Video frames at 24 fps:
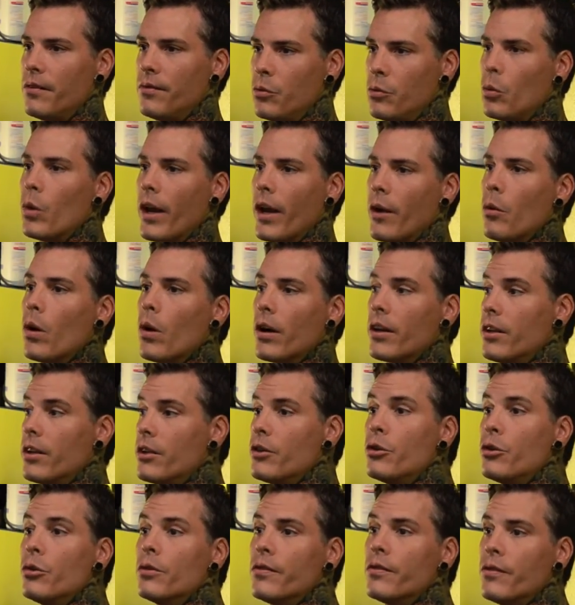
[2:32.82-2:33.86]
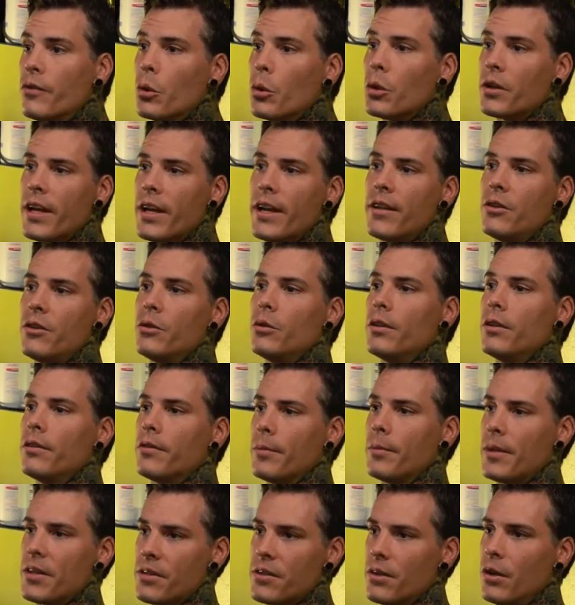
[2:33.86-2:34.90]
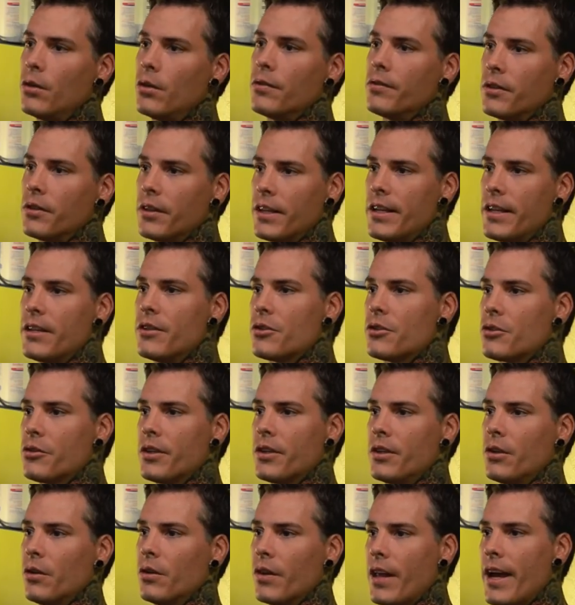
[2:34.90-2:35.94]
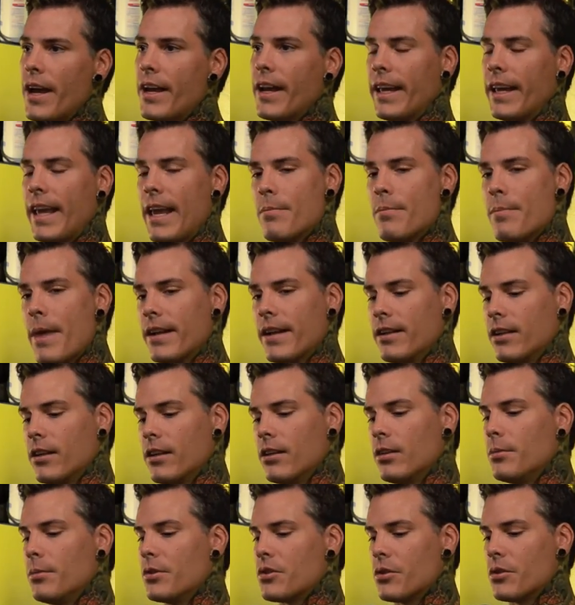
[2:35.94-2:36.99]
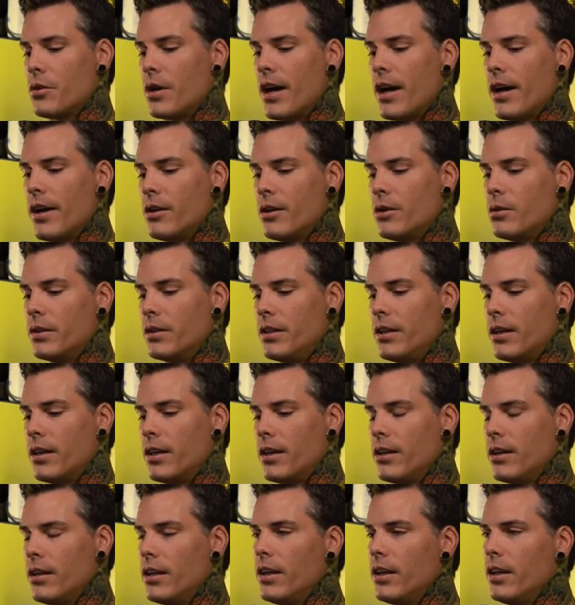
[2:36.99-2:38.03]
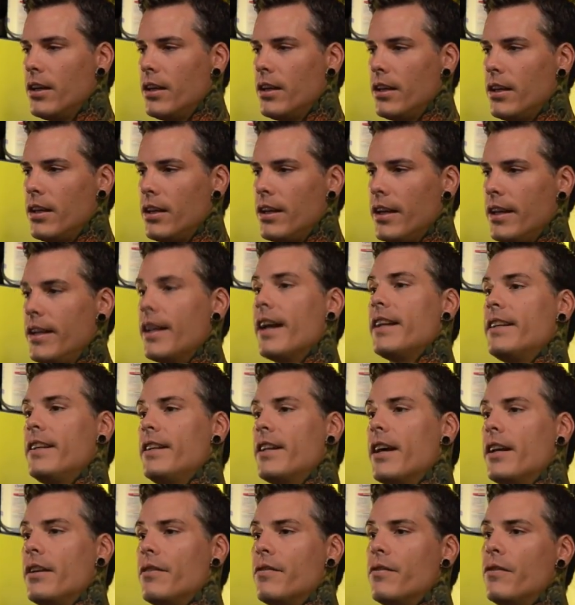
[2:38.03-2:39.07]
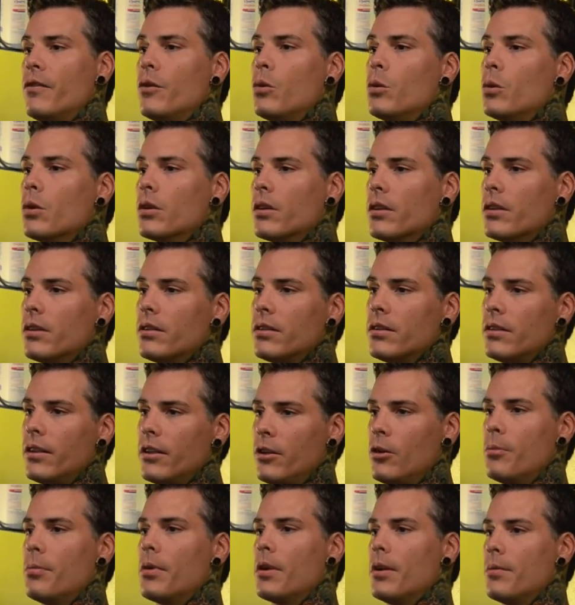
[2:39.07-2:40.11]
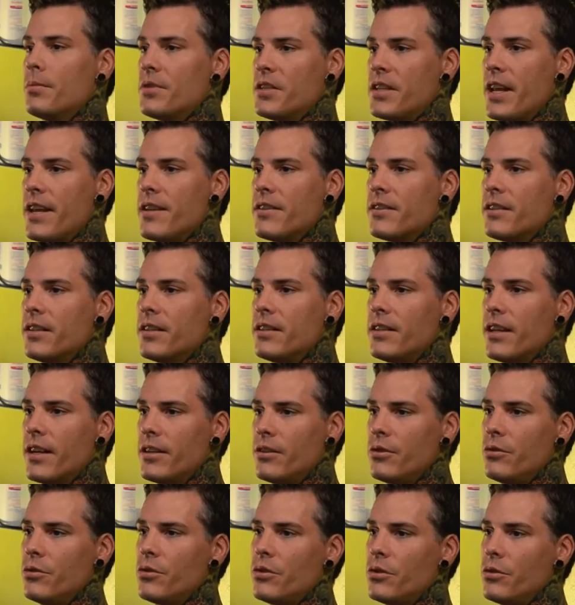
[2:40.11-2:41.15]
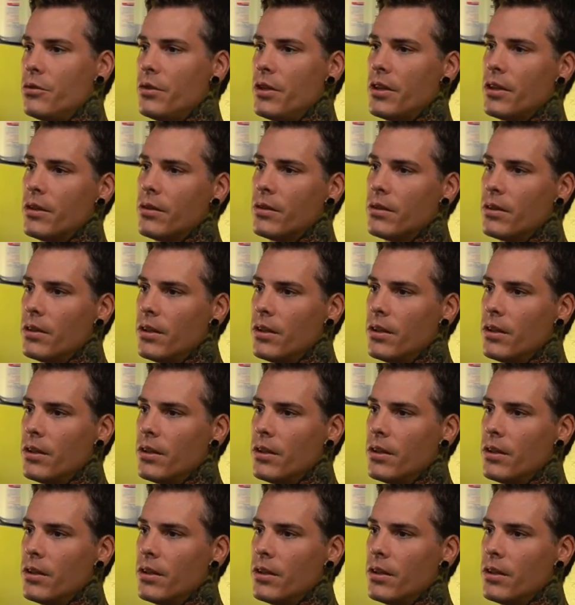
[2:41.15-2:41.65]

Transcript: what I wanted to do for tattooing, for myself, for the industry and all that. And I came back to Columbus, Ohio in 1994 and opened up Stain Skin Tattoo Studio.